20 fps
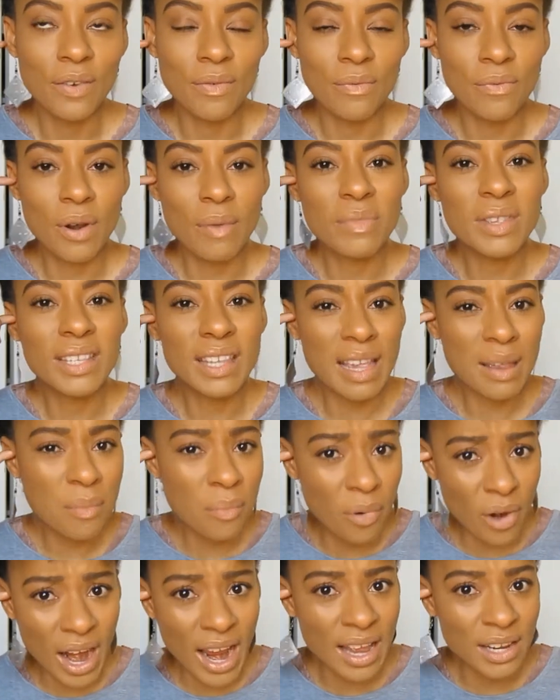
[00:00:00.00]
from the same
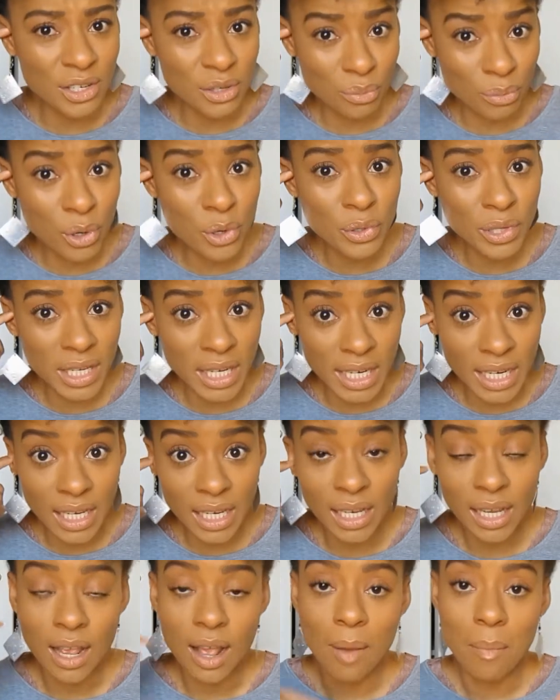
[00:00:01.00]
brand
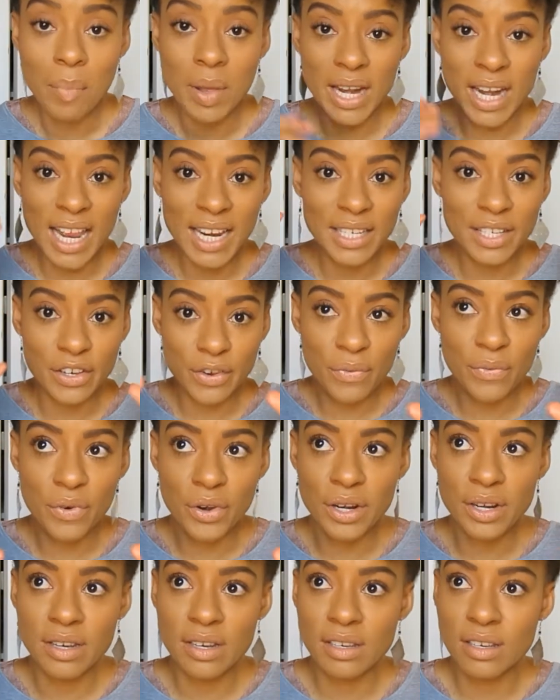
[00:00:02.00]
mostly, but like
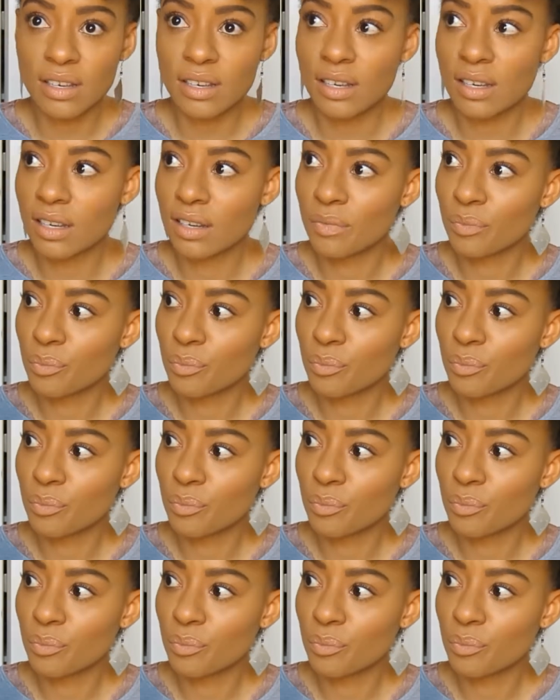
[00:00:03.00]
different